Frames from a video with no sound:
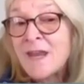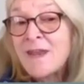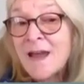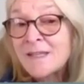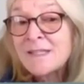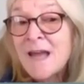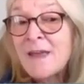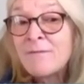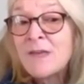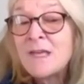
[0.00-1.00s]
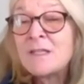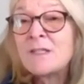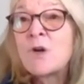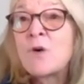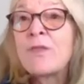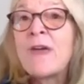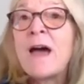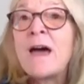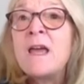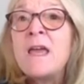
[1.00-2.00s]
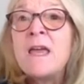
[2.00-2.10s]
next IV so that